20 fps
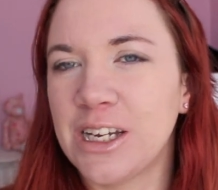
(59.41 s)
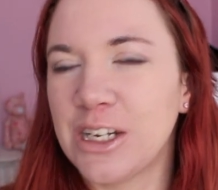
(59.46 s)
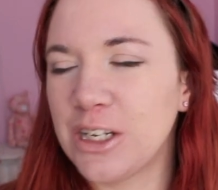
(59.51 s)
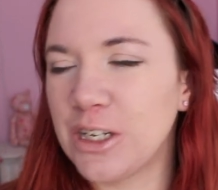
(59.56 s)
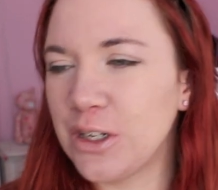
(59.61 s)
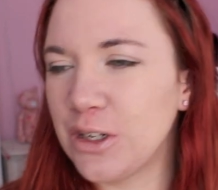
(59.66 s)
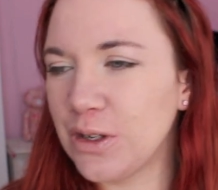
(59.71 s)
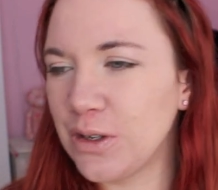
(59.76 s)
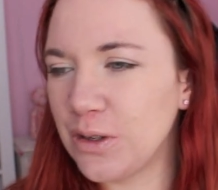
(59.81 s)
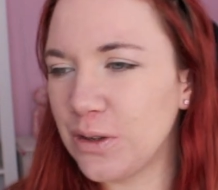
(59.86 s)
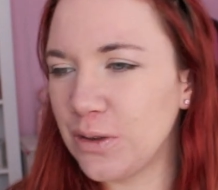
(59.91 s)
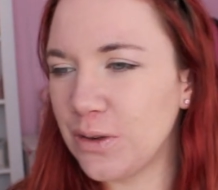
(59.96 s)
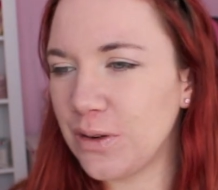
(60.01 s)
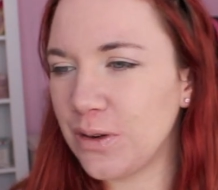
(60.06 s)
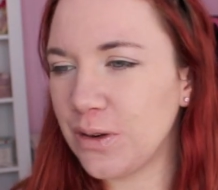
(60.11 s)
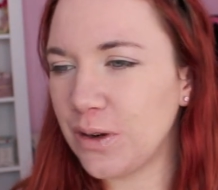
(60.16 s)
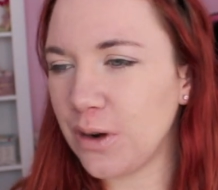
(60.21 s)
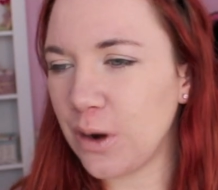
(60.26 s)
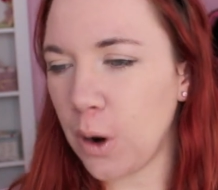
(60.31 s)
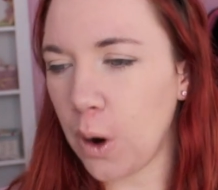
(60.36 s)

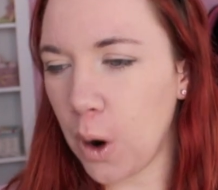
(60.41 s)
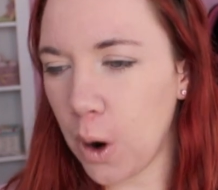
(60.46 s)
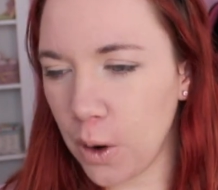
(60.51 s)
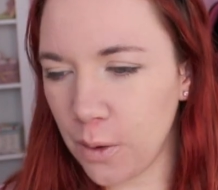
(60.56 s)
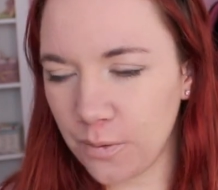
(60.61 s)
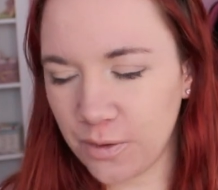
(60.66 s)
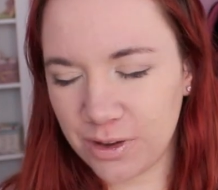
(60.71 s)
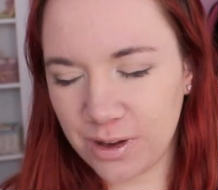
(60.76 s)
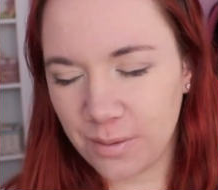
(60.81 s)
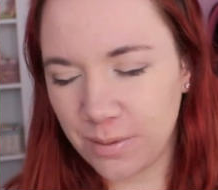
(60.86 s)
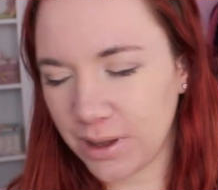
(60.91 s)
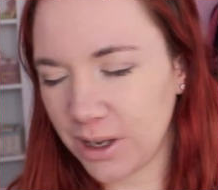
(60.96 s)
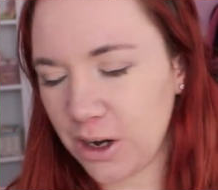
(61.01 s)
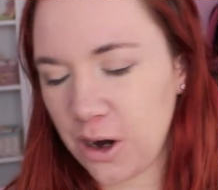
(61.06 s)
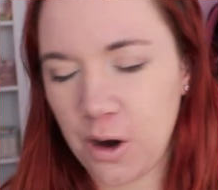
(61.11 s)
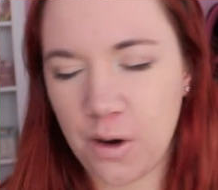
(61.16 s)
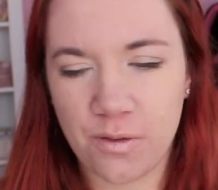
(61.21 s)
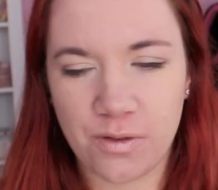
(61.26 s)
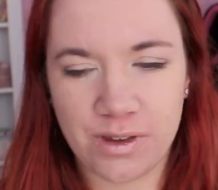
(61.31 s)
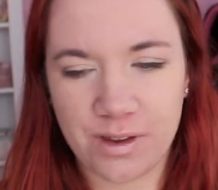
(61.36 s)
you hope something
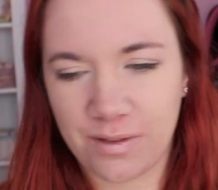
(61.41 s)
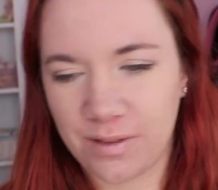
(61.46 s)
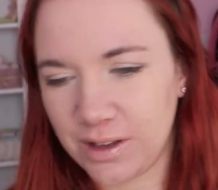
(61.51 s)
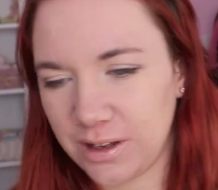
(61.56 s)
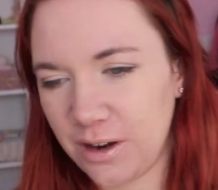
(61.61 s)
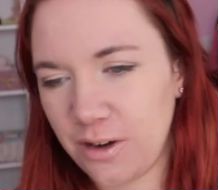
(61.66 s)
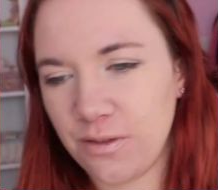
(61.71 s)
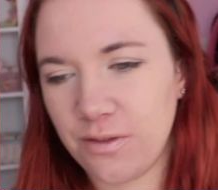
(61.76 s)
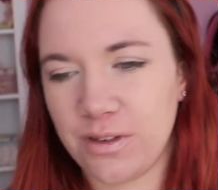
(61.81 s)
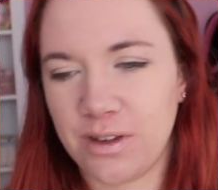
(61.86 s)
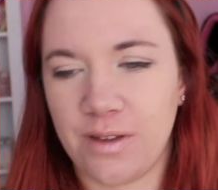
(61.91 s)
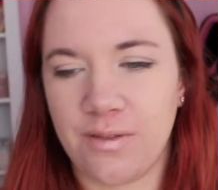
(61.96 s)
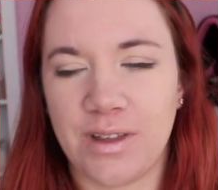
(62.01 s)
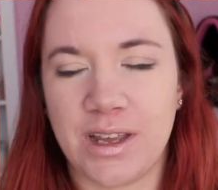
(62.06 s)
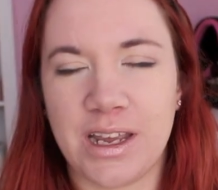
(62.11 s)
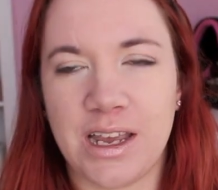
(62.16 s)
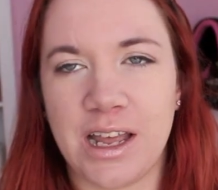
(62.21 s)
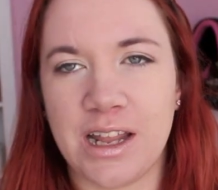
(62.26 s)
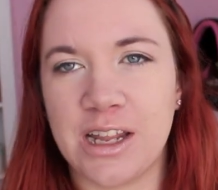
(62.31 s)
and hope something and hope something,